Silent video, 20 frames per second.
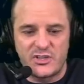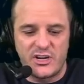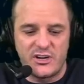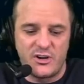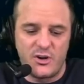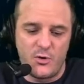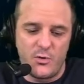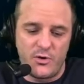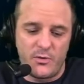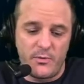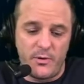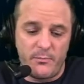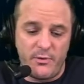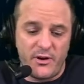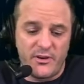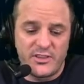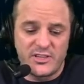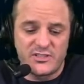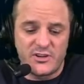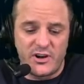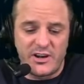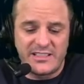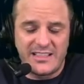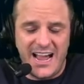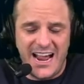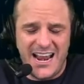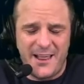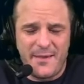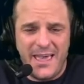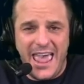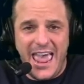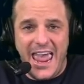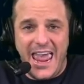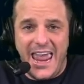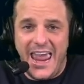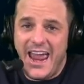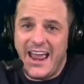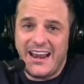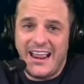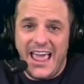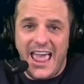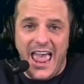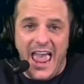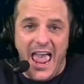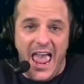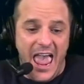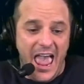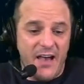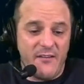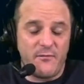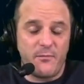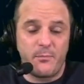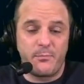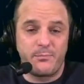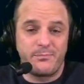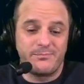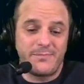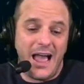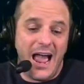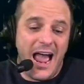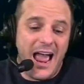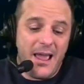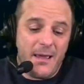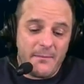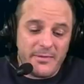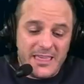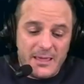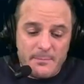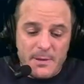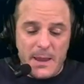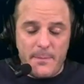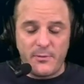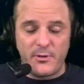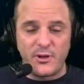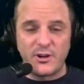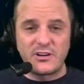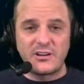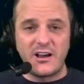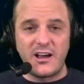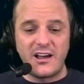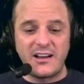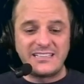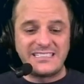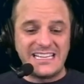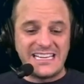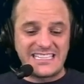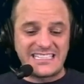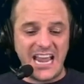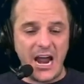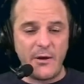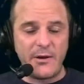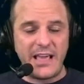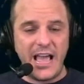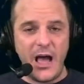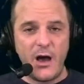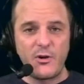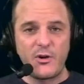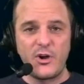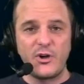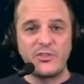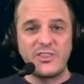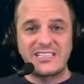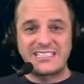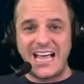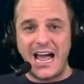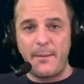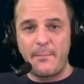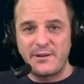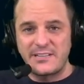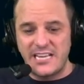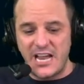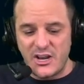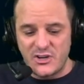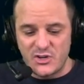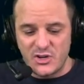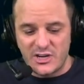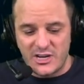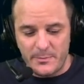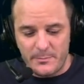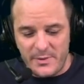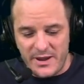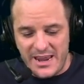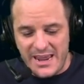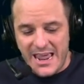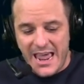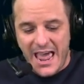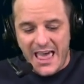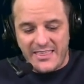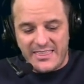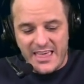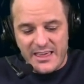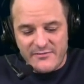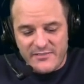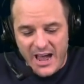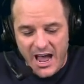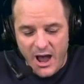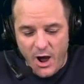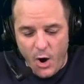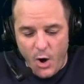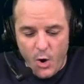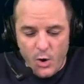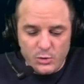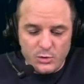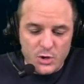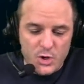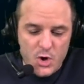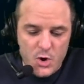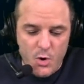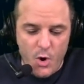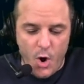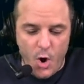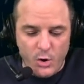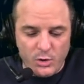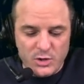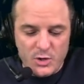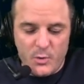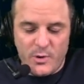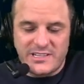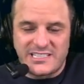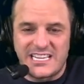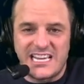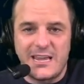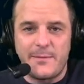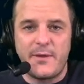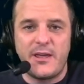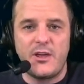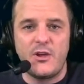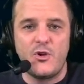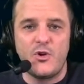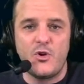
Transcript: year who were part of the starting lineup, and have, I think people are discounting how good this guy potentially could be. They've got Olu Oluwatimi,